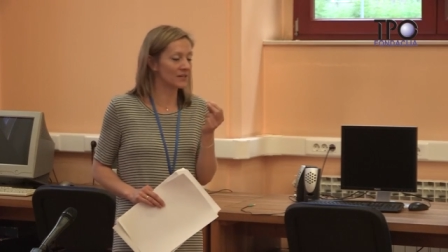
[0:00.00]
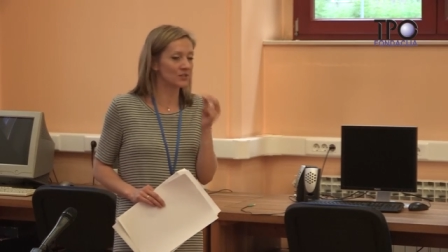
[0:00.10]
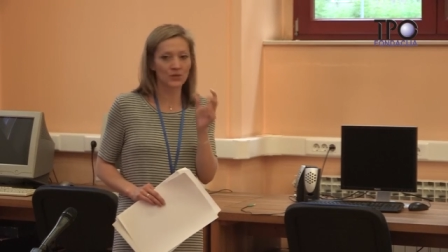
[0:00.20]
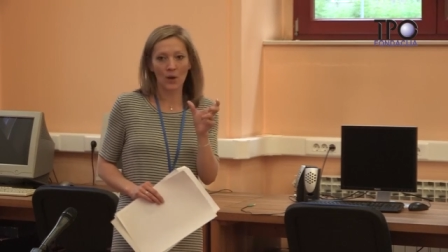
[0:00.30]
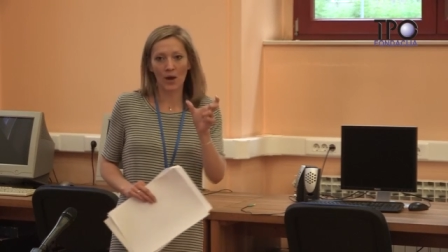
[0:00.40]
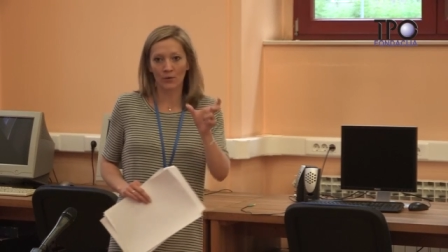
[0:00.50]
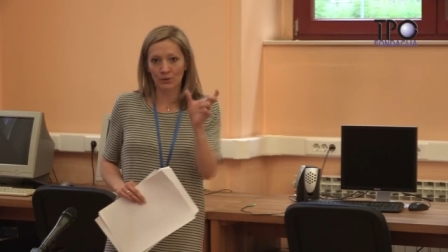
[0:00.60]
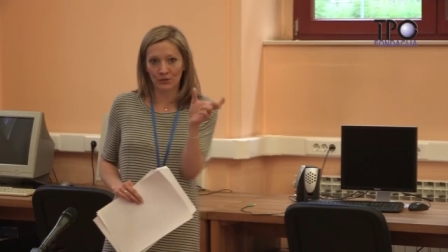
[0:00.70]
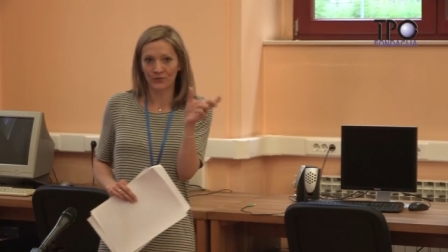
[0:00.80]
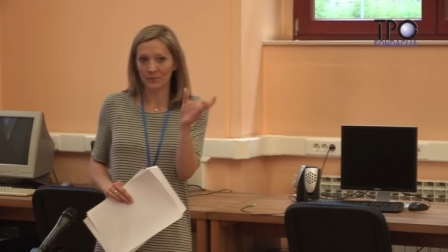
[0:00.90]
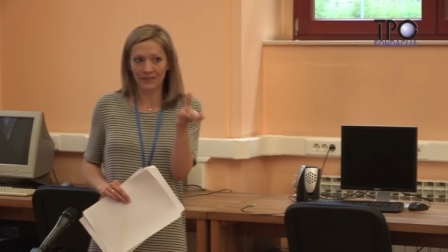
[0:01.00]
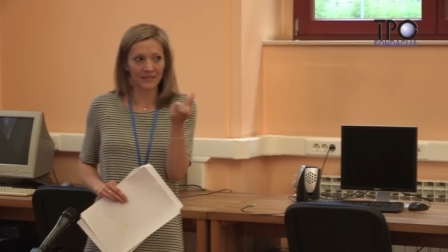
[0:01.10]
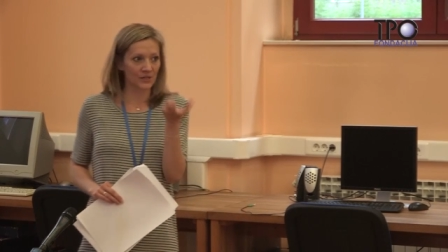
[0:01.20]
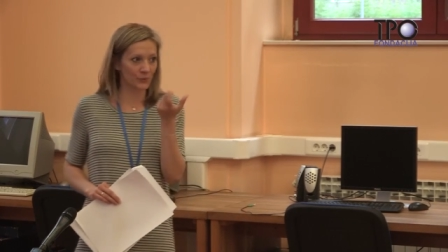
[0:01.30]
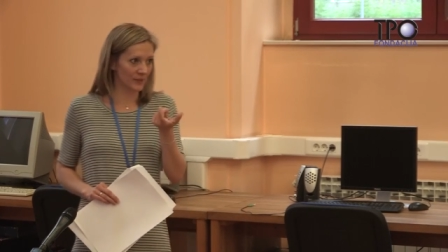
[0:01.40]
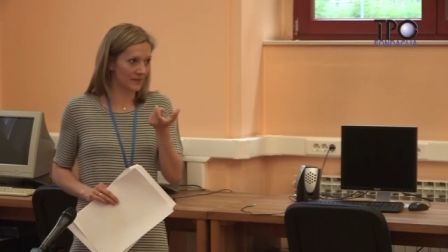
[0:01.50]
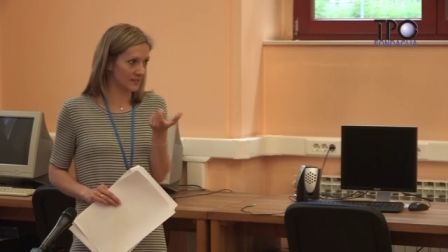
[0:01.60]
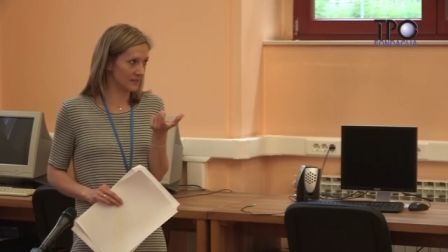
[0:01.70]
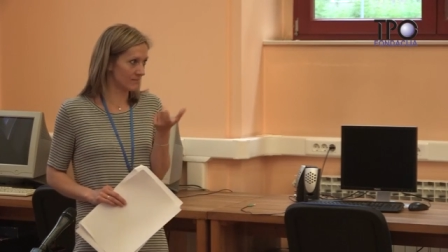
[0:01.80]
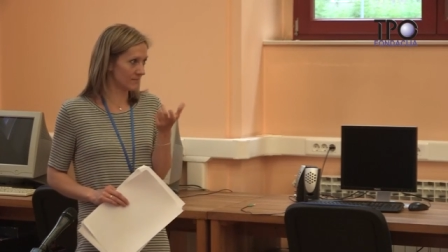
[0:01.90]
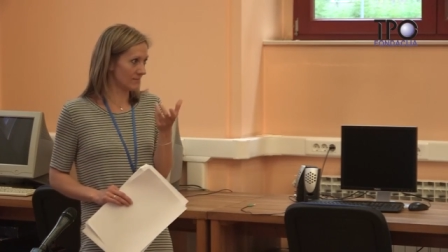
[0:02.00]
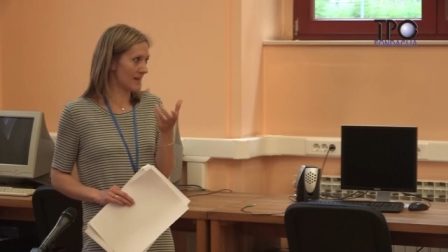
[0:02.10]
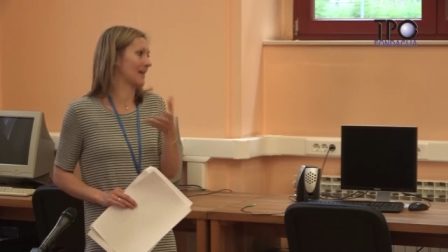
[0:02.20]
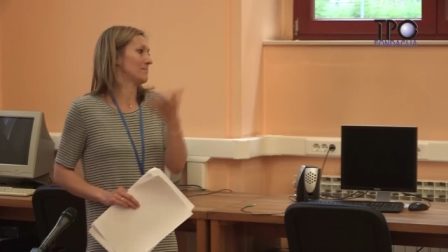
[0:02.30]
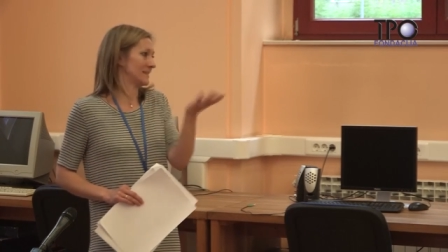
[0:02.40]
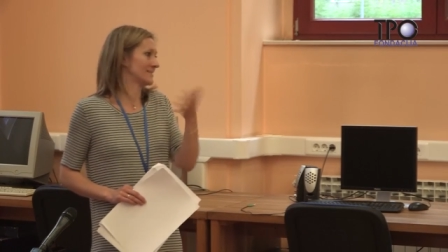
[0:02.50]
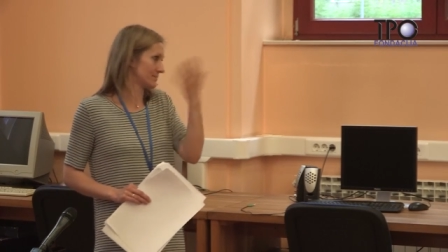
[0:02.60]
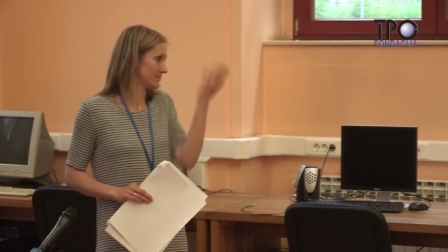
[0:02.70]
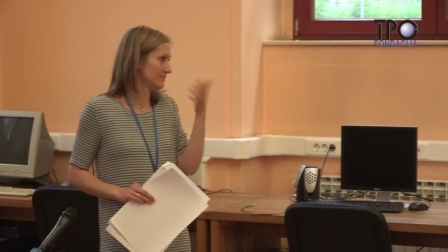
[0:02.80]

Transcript: I don't know how you're familiar with, but